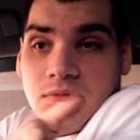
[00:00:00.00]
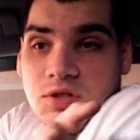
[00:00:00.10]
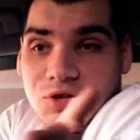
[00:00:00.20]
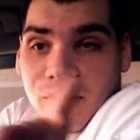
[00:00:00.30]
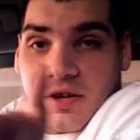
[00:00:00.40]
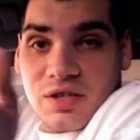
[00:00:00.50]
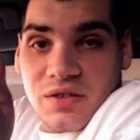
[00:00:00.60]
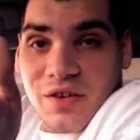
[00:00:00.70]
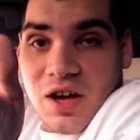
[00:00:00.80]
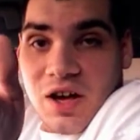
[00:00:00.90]
straighten
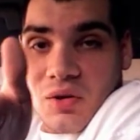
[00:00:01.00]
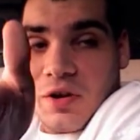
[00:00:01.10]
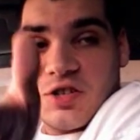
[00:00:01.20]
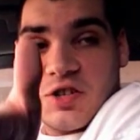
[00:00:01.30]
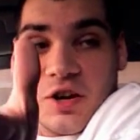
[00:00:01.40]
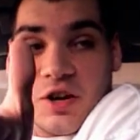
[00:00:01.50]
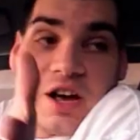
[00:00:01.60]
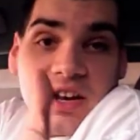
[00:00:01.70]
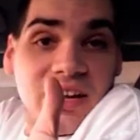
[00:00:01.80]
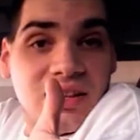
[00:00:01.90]
yourself out, make sure you're
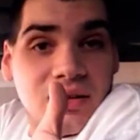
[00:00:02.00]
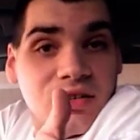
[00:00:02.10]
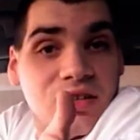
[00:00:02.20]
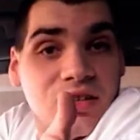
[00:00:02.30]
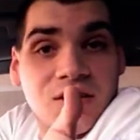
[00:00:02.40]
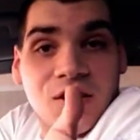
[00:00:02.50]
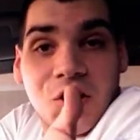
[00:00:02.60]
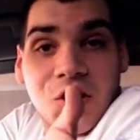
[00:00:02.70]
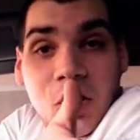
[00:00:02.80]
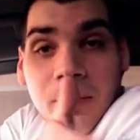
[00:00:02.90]
not going to hit the
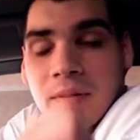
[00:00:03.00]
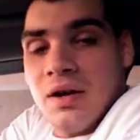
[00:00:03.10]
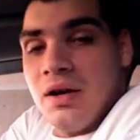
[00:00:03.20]
curb,